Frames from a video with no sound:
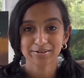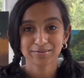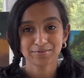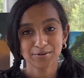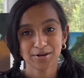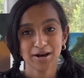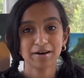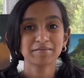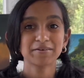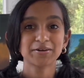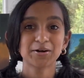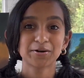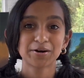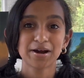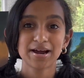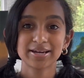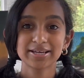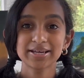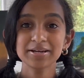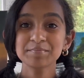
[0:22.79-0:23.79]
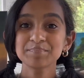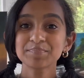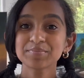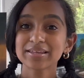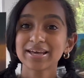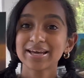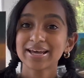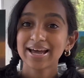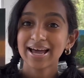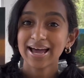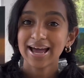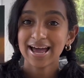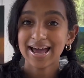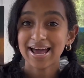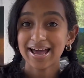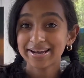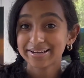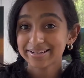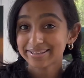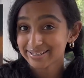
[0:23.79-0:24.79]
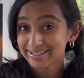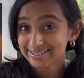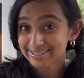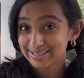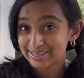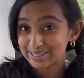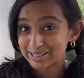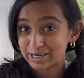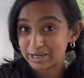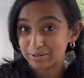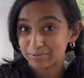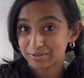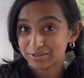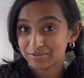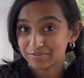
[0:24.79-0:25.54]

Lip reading: if you haven't already. And let's get started with the